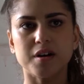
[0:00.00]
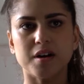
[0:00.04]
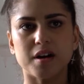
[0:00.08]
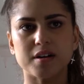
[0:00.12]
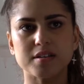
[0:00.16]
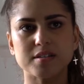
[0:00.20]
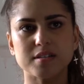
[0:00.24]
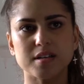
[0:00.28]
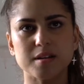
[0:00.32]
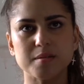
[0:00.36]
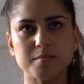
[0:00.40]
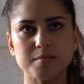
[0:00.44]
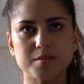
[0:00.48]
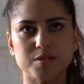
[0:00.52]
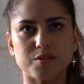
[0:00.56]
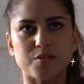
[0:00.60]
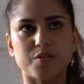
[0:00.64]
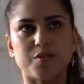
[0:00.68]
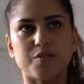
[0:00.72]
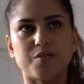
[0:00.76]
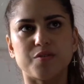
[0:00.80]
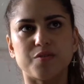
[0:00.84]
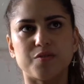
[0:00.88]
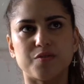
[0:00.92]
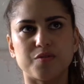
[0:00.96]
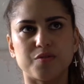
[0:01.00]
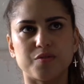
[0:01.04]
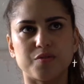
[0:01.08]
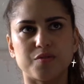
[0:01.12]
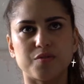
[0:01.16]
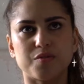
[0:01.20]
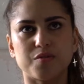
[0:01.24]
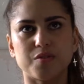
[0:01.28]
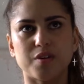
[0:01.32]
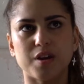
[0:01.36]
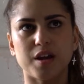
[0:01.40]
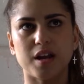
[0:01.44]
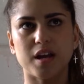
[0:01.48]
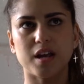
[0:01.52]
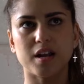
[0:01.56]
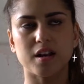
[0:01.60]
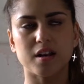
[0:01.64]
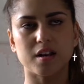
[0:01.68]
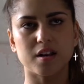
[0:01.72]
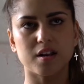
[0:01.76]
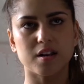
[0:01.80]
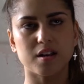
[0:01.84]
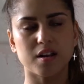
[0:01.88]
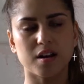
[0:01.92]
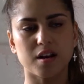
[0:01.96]
I seem to have hit
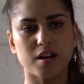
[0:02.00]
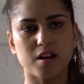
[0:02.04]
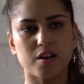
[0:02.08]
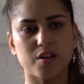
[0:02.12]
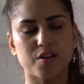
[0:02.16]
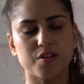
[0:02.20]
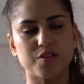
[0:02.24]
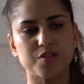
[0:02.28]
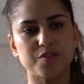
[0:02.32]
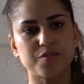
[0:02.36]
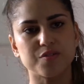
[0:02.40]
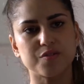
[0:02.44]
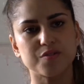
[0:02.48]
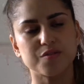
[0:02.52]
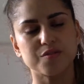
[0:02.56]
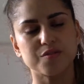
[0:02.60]
a lot of